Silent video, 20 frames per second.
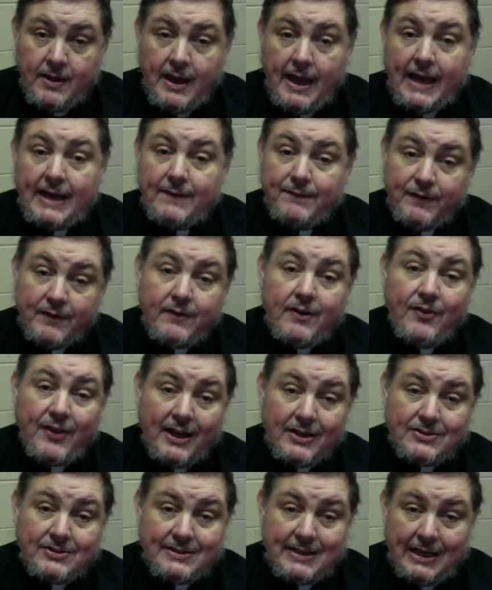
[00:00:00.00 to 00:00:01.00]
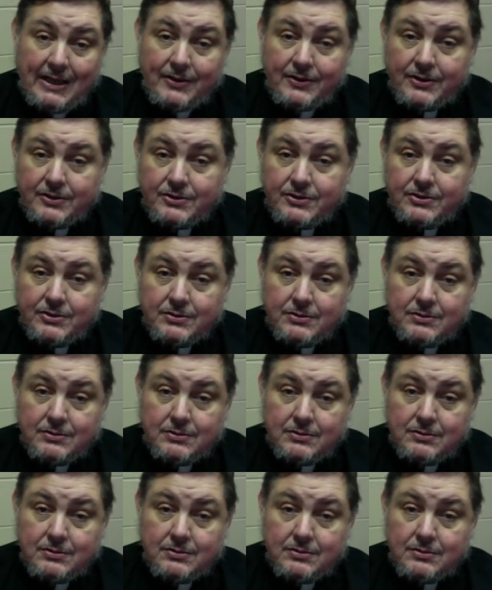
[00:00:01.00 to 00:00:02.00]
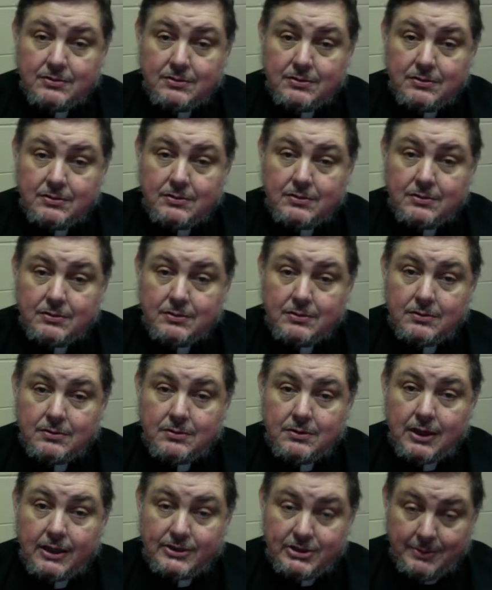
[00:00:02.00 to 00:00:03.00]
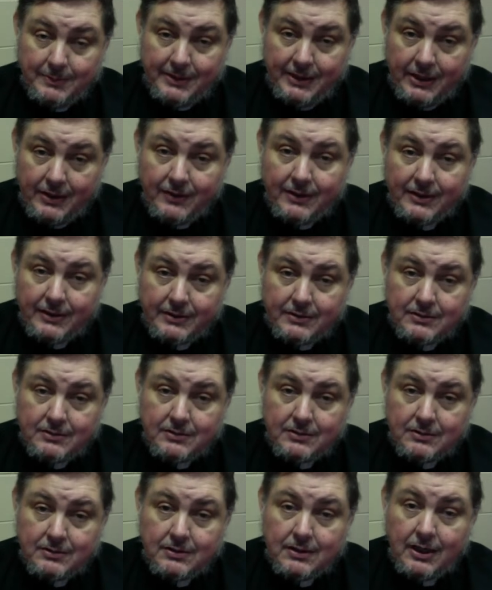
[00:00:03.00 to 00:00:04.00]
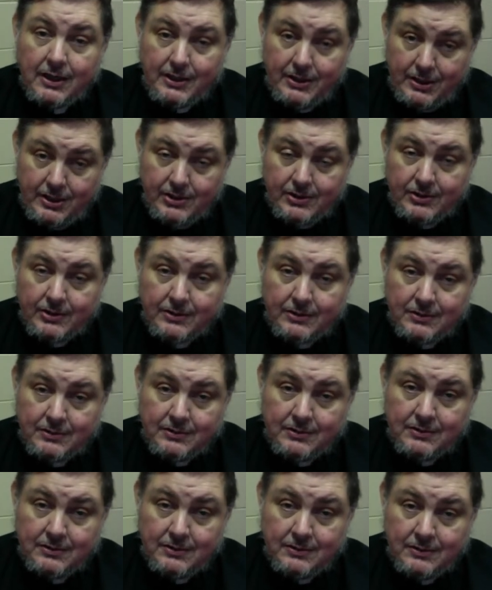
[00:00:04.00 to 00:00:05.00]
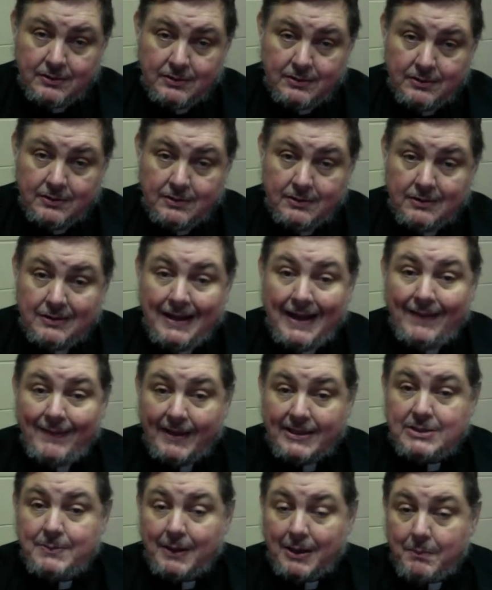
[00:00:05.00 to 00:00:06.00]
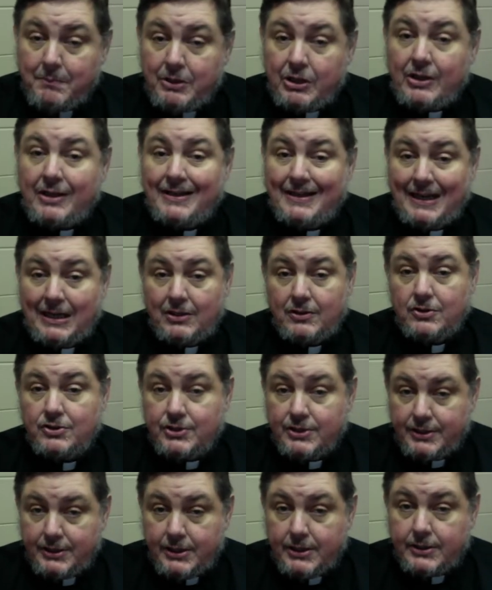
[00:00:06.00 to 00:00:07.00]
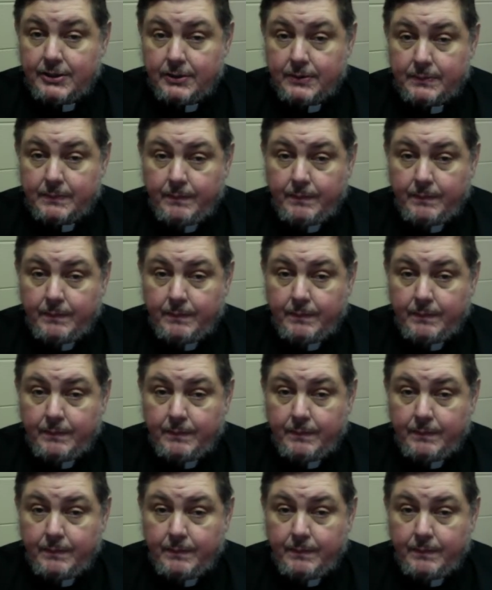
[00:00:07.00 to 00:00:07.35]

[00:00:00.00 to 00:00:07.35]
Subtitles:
And at $50,000 a seminarian a year, that's about $1 million a year.